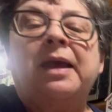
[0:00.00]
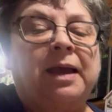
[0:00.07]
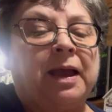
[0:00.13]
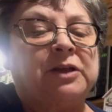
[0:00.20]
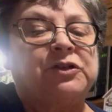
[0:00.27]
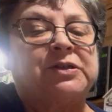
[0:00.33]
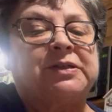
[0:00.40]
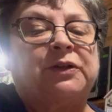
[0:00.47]
I
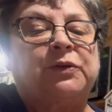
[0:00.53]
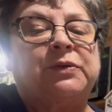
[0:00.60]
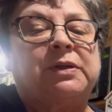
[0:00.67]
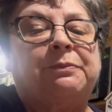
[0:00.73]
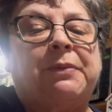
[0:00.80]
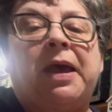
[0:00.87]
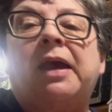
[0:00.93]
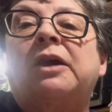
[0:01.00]
just glued
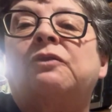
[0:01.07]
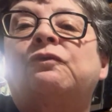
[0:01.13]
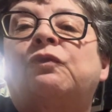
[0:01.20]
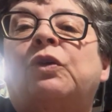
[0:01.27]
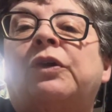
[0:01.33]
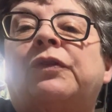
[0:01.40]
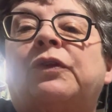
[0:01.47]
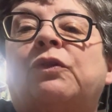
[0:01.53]
it back and
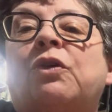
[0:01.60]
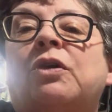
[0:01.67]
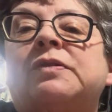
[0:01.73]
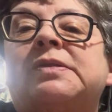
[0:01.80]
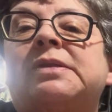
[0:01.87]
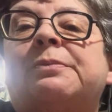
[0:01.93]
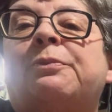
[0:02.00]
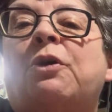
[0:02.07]
forth across
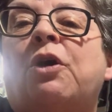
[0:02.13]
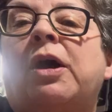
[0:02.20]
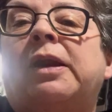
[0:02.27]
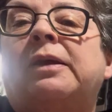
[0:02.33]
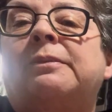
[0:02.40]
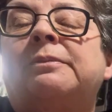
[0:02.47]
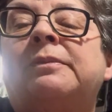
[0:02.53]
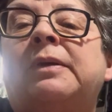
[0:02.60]
the
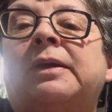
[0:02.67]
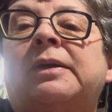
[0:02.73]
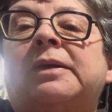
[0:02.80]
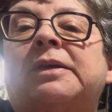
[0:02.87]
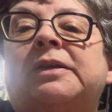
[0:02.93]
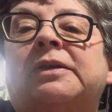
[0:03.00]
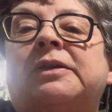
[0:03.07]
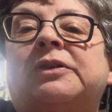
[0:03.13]
bottom
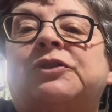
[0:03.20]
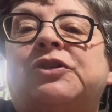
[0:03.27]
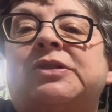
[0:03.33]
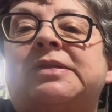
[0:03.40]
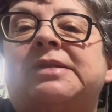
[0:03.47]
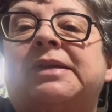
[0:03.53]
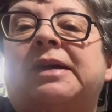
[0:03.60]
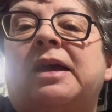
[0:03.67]

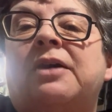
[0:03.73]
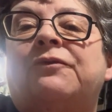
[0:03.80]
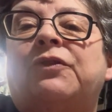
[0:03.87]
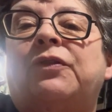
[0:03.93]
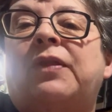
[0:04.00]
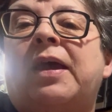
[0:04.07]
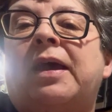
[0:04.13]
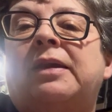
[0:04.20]
just to cover
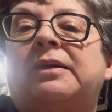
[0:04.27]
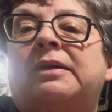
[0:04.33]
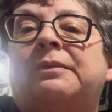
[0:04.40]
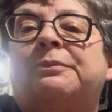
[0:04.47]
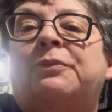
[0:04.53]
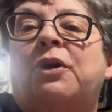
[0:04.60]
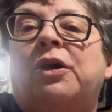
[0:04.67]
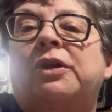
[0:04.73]
that
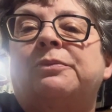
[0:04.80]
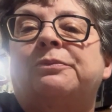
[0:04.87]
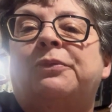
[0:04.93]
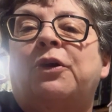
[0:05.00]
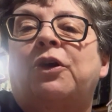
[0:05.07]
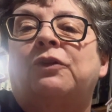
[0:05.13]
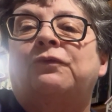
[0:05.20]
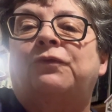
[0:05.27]
bottom
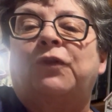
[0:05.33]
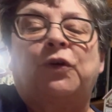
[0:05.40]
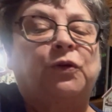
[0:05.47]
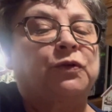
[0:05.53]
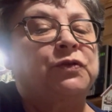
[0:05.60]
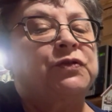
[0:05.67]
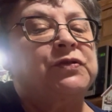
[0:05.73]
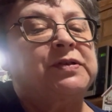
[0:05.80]
part
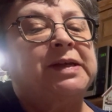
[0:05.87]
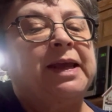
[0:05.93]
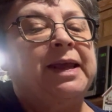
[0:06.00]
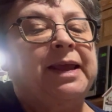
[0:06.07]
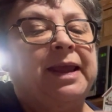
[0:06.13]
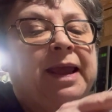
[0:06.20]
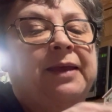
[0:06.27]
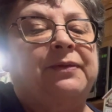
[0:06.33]
first,
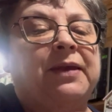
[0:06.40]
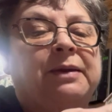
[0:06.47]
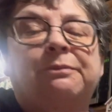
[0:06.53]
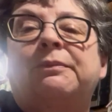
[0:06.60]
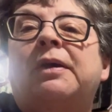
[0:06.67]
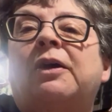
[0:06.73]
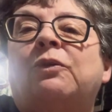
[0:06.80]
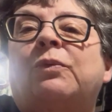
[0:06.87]
and then
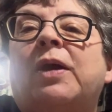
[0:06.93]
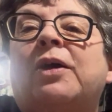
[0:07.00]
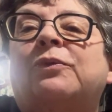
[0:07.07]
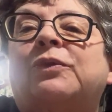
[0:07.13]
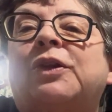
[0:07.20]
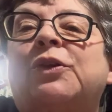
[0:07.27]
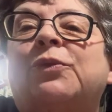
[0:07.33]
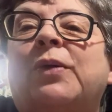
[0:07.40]

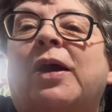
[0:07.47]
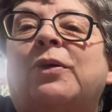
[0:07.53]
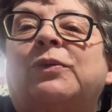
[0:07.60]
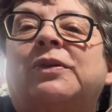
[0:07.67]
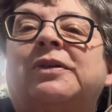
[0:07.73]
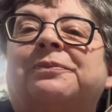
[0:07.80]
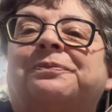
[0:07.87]
around and around.